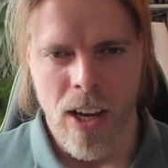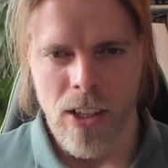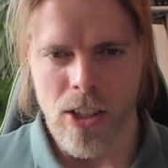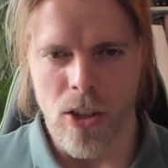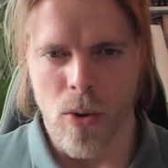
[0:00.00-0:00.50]

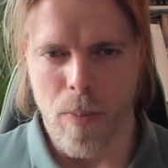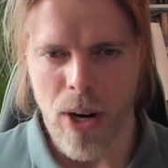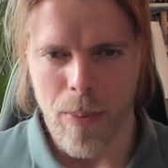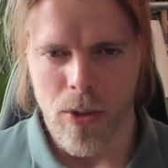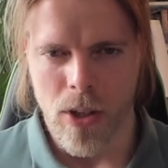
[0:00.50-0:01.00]
So
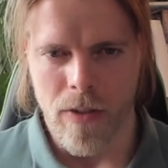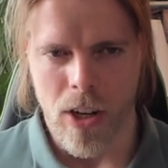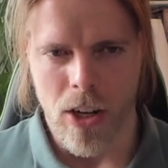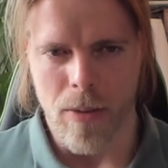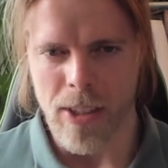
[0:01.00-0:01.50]
perhaps you have
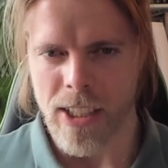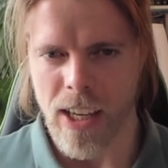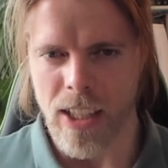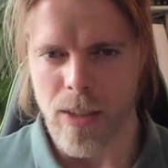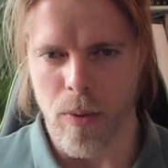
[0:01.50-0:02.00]
heard me
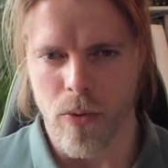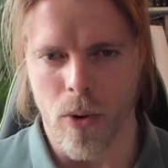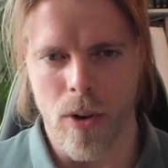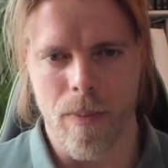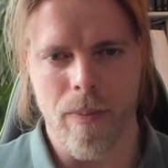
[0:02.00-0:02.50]
say this
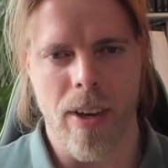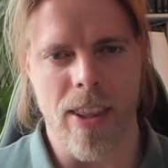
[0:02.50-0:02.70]
before,